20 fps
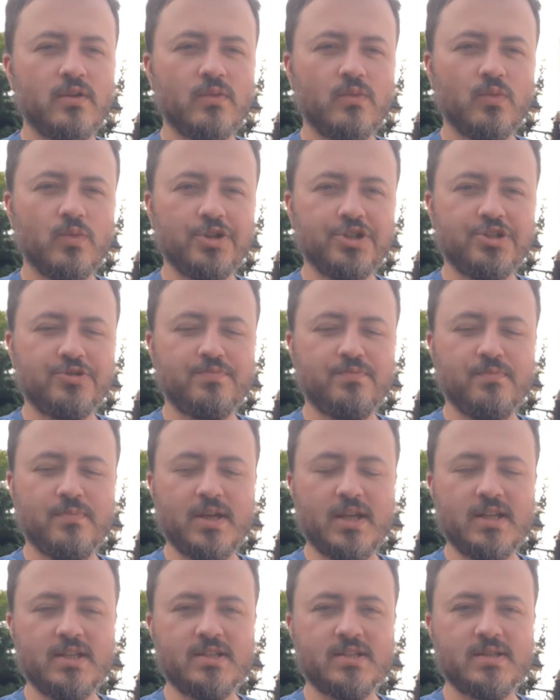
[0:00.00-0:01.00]
which
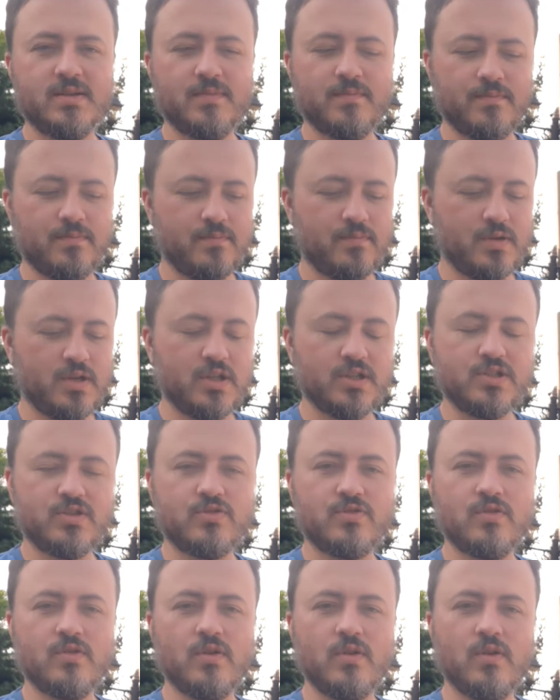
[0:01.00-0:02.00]
means, because
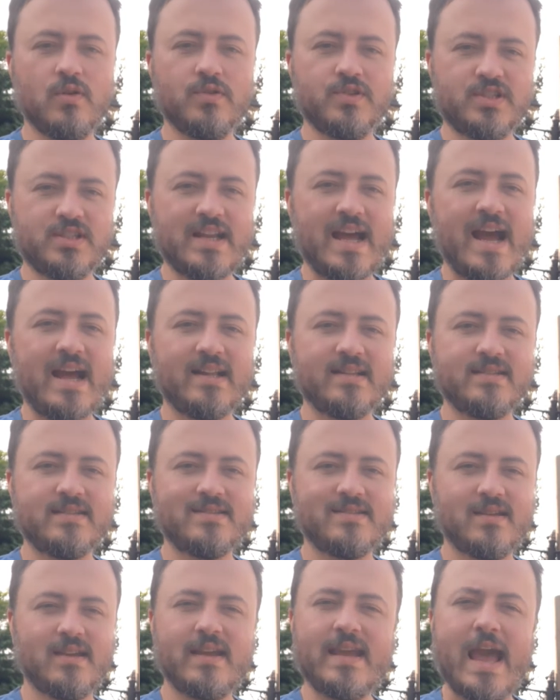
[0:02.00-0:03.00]
stats
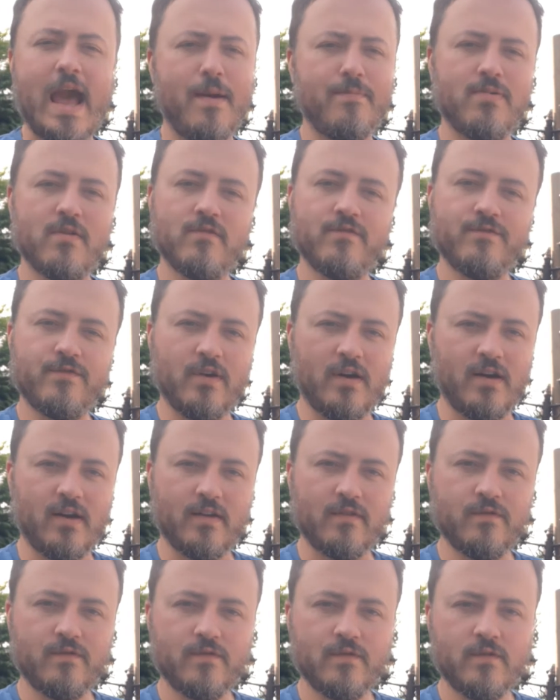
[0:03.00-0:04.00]
cap at
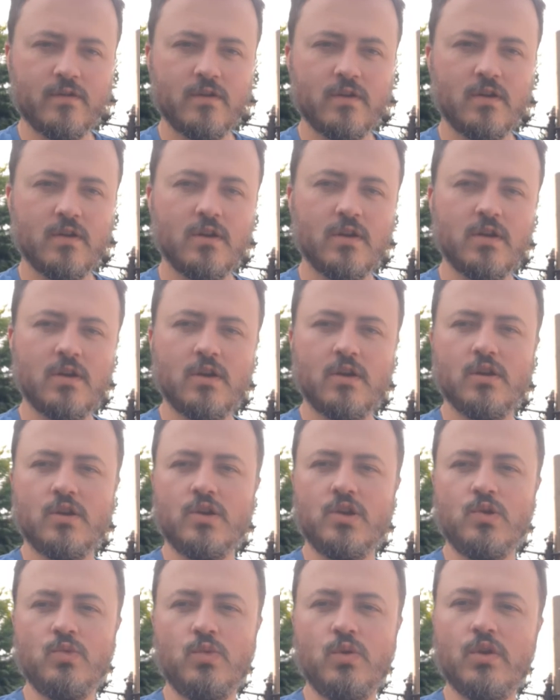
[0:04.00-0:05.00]
5,
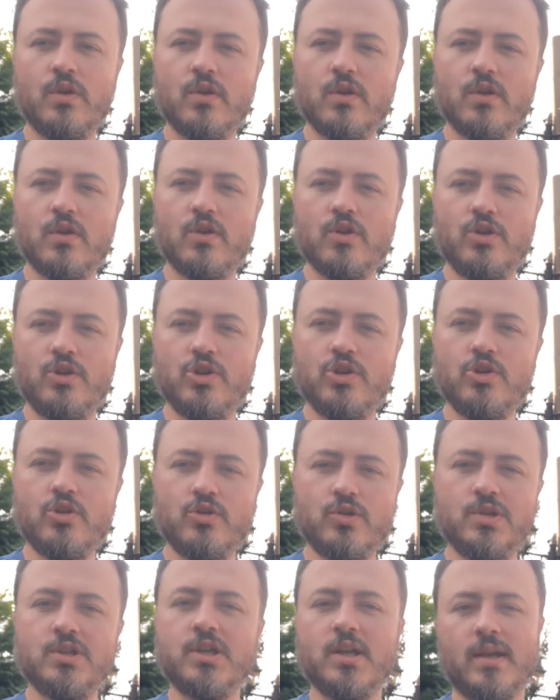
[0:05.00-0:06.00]
you wouldn't
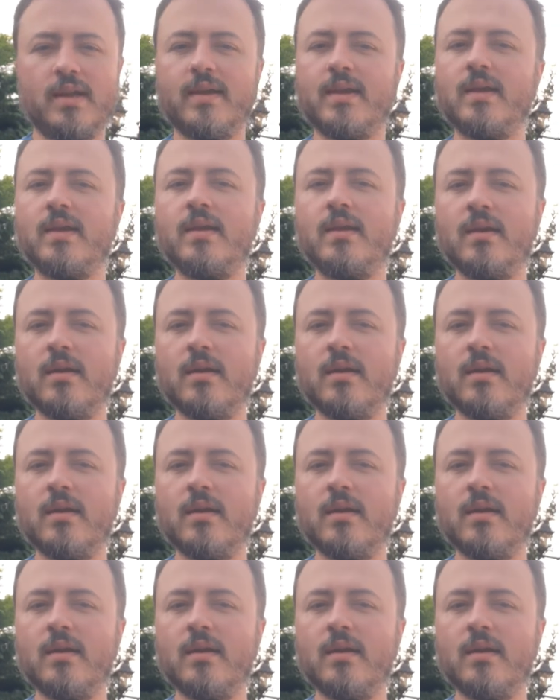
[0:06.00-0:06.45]
usually,